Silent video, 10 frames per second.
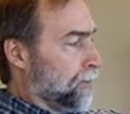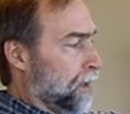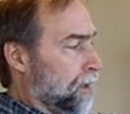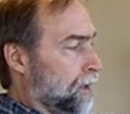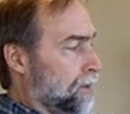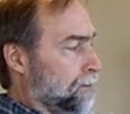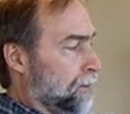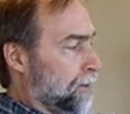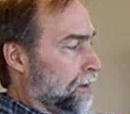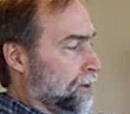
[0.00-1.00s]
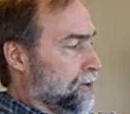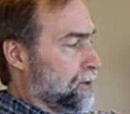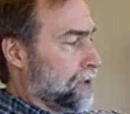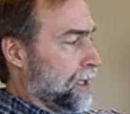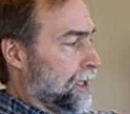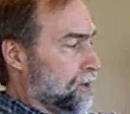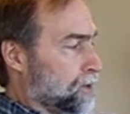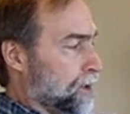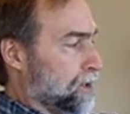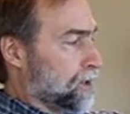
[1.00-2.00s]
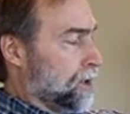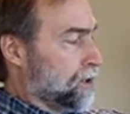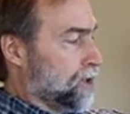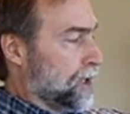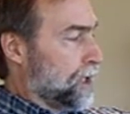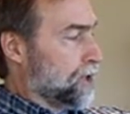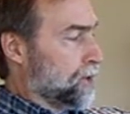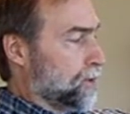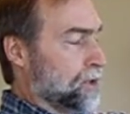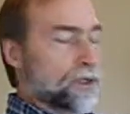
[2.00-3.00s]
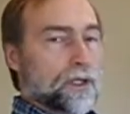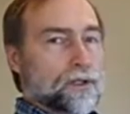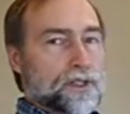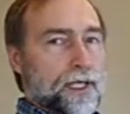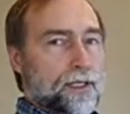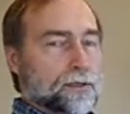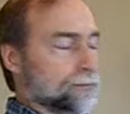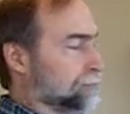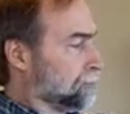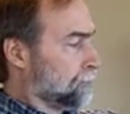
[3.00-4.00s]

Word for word: um, there are two settings. One is called charge and one is called cycle.